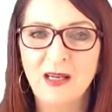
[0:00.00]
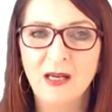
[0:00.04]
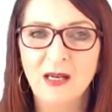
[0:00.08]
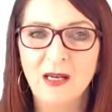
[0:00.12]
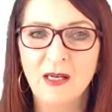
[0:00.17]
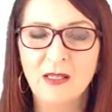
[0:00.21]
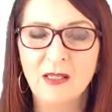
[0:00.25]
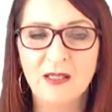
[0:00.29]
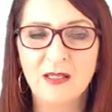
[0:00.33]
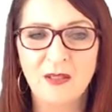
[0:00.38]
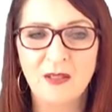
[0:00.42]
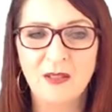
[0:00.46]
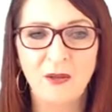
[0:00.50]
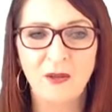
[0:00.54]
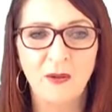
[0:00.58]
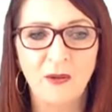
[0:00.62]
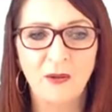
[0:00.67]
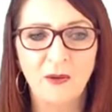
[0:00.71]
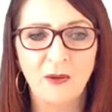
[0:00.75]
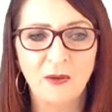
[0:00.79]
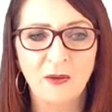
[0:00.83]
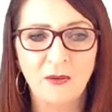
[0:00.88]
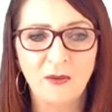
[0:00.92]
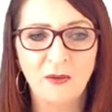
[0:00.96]

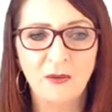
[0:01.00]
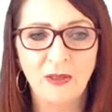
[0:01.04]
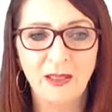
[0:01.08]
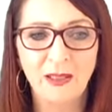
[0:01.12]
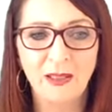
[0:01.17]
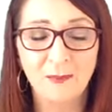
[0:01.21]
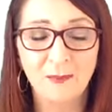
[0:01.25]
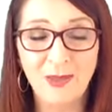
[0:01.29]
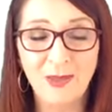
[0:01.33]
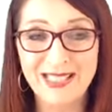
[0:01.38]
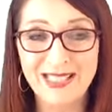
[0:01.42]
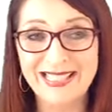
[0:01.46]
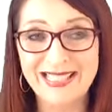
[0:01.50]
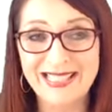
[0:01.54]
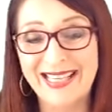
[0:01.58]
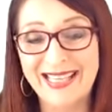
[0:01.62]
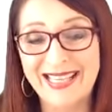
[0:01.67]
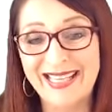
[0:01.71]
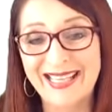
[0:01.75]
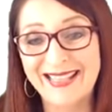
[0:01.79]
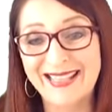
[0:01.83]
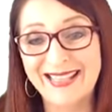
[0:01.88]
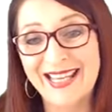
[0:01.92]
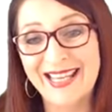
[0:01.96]
So once
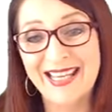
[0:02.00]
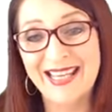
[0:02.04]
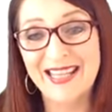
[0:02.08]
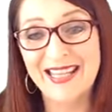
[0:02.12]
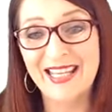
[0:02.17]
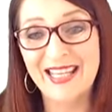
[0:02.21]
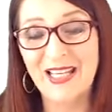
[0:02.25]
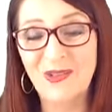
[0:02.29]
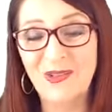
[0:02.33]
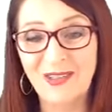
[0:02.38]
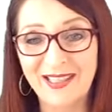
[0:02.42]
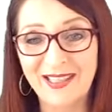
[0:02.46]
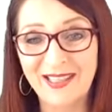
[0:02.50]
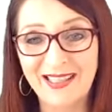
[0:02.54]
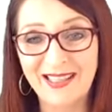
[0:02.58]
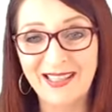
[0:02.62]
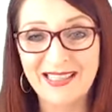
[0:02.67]
again, they're calling it a